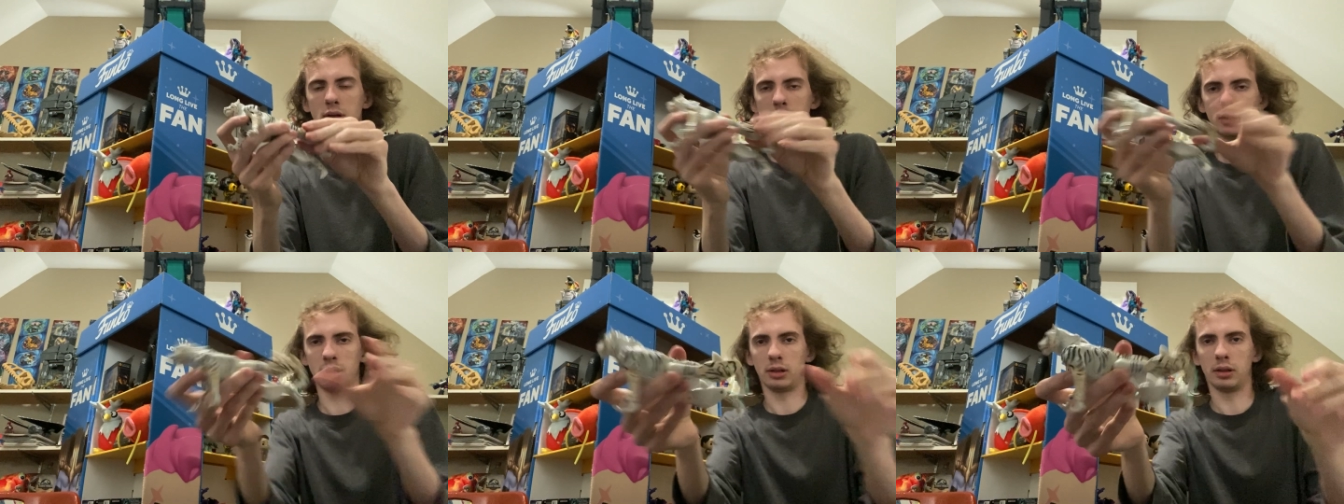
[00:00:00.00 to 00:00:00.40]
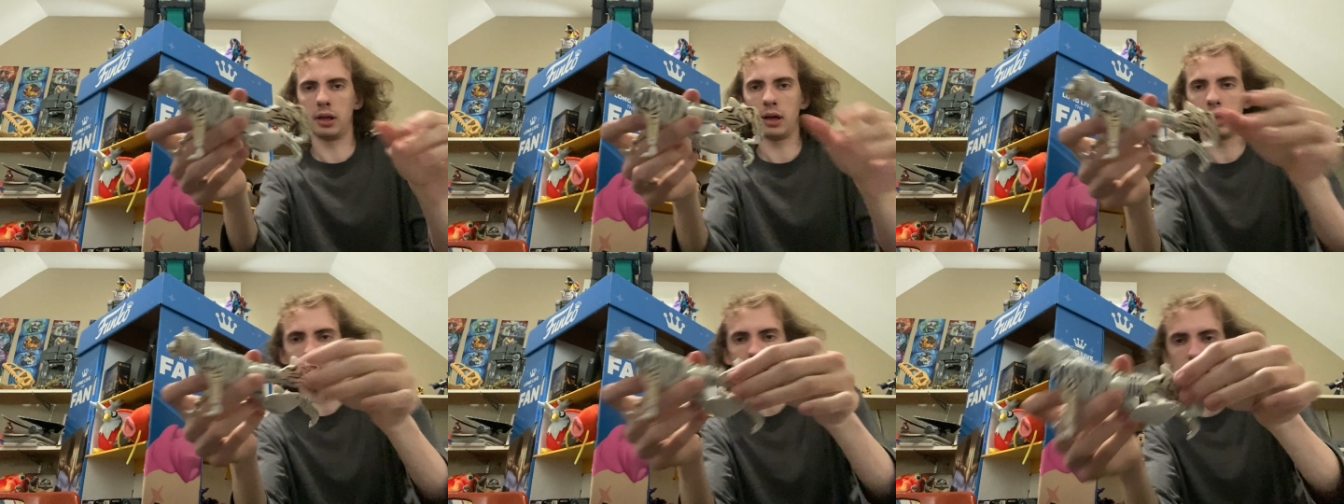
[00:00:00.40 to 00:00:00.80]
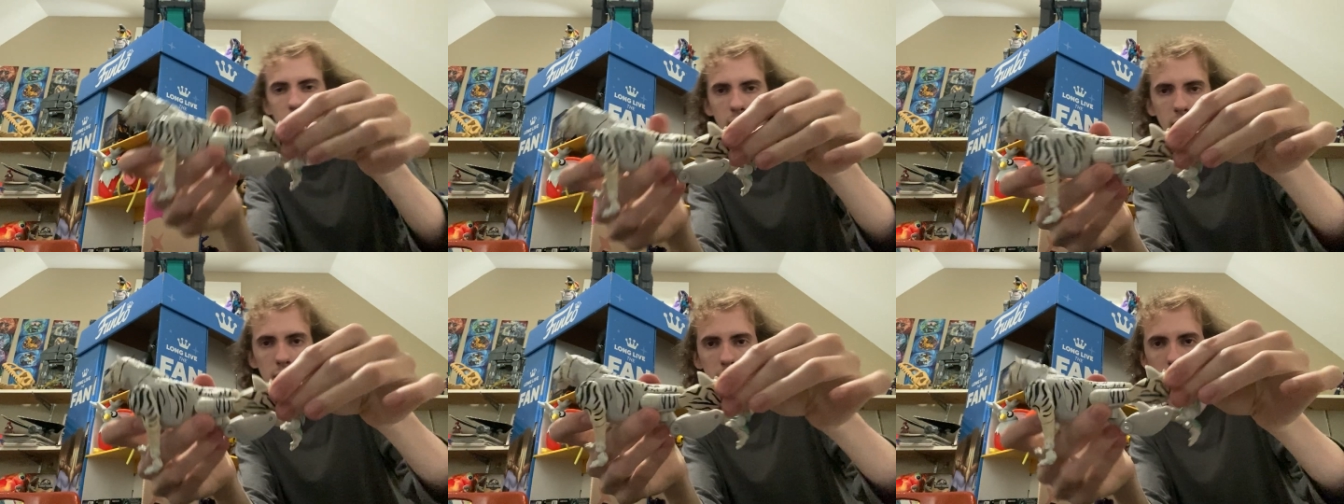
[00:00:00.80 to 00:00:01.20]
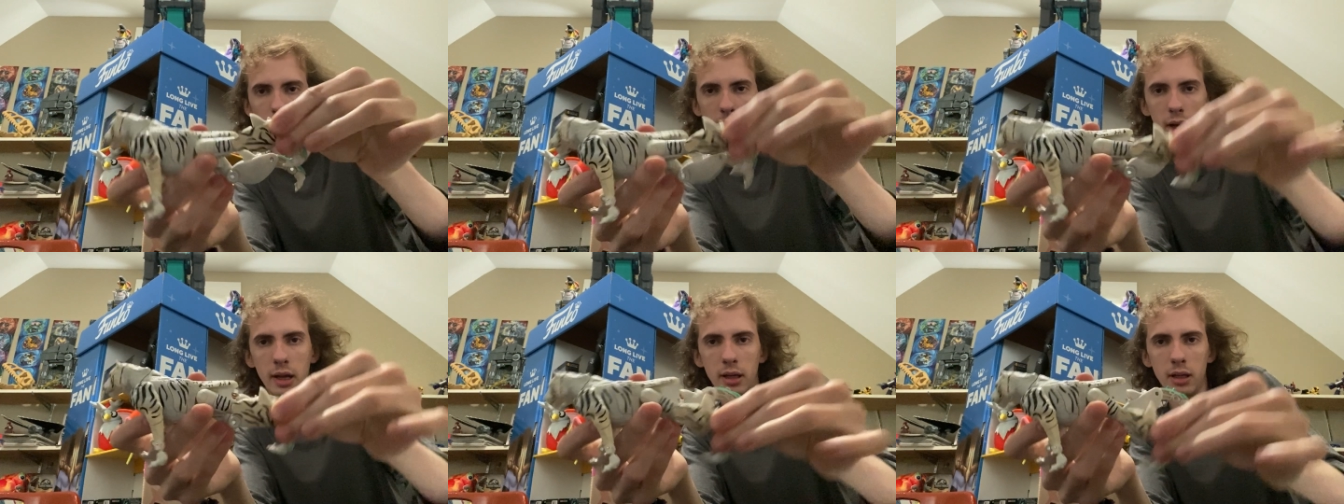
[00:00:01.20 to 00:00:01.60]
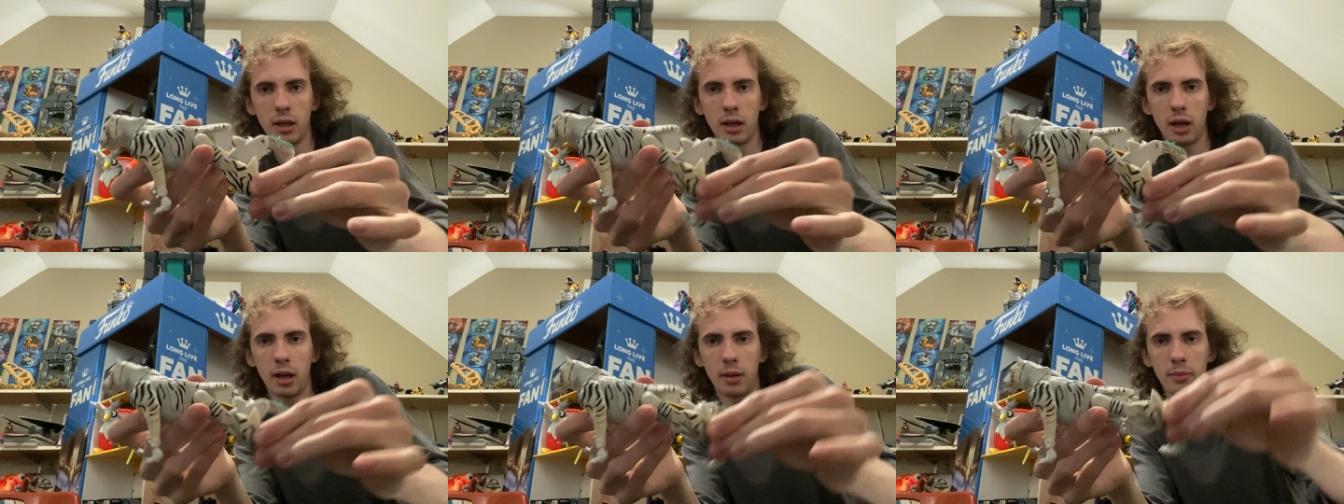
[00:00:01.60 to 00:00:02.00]
and line, line
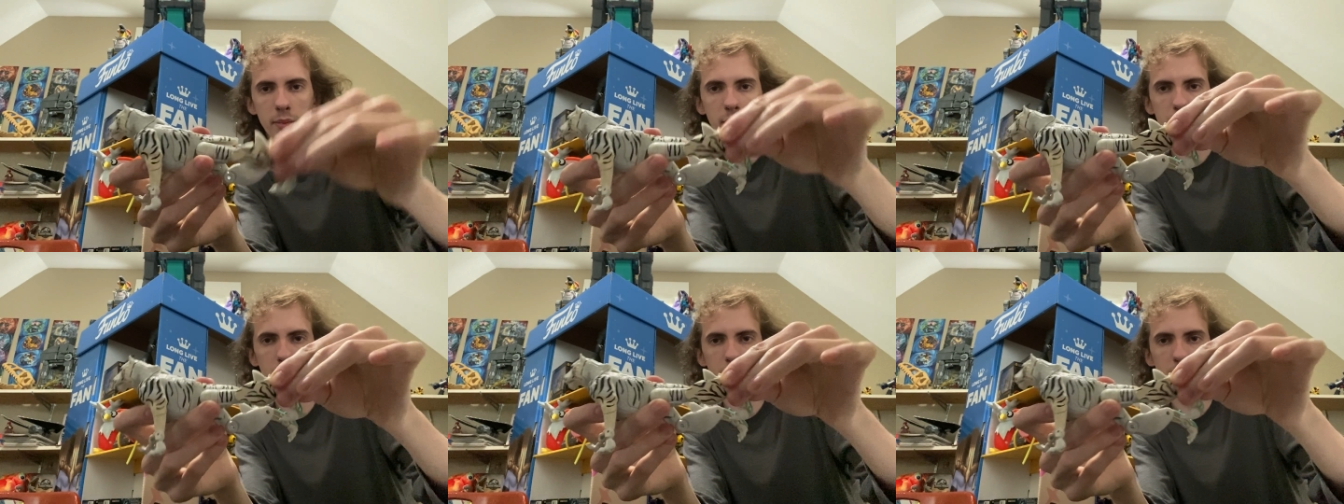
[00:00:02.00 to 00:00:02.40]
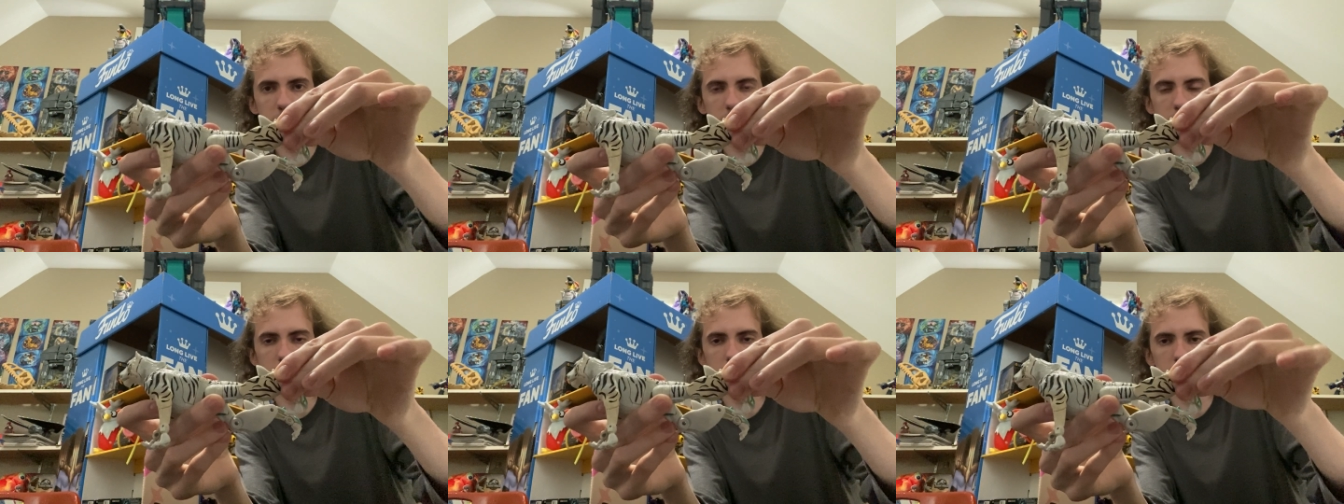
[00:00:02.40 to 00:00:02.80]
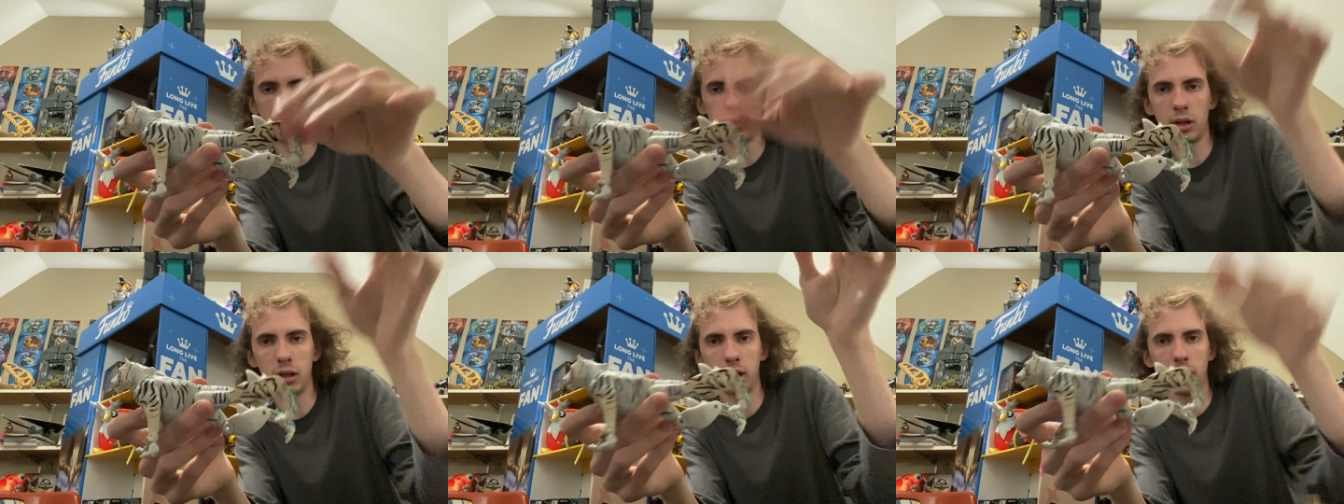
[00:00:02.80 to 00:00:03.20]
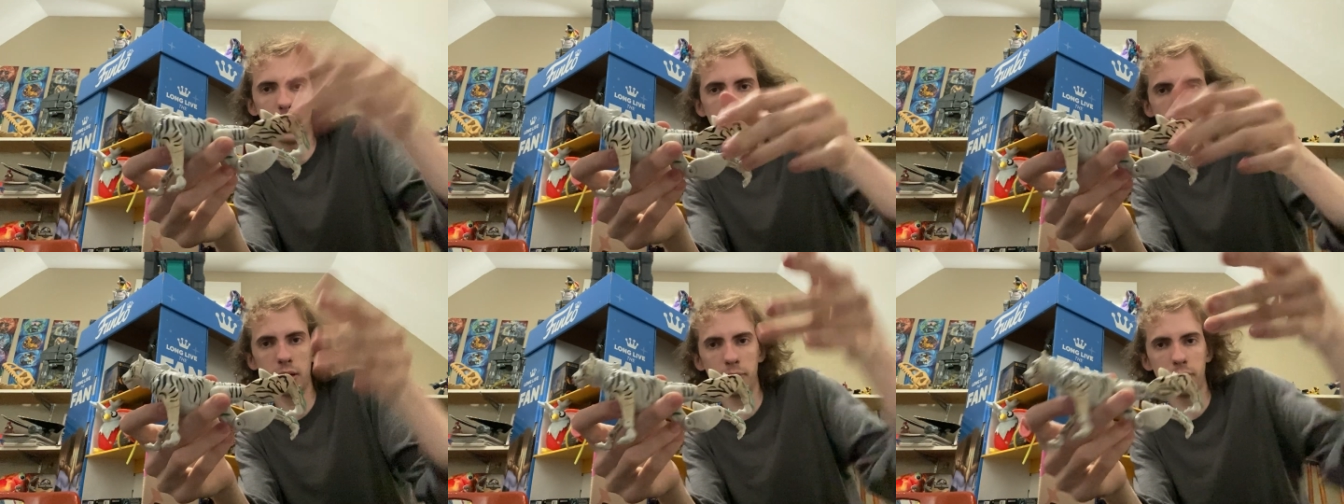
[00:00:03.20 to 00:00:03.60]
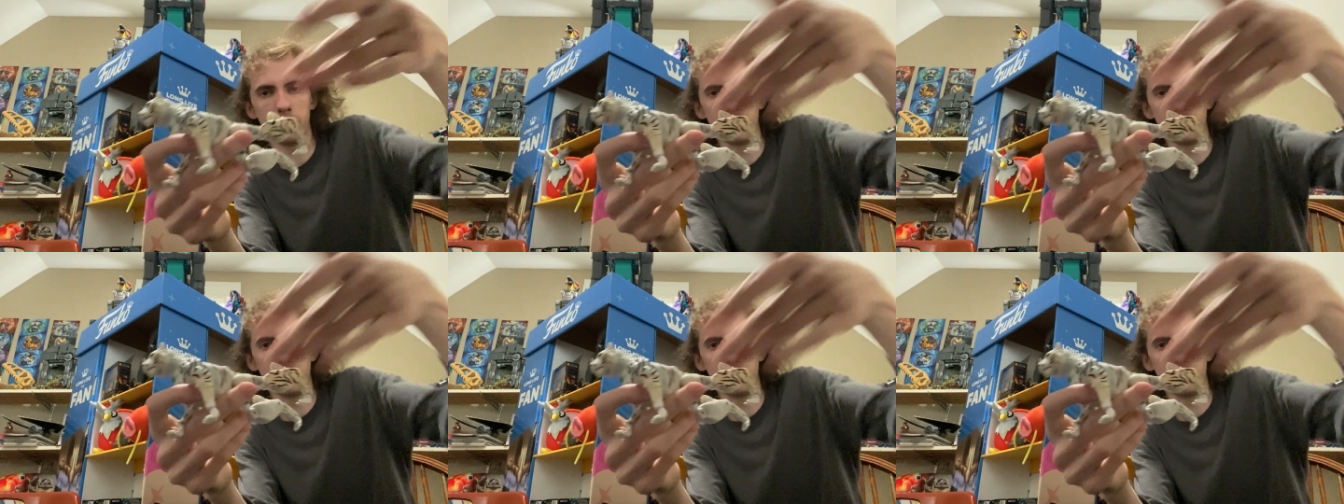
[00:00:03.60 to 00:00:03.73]
up bit, uh, line up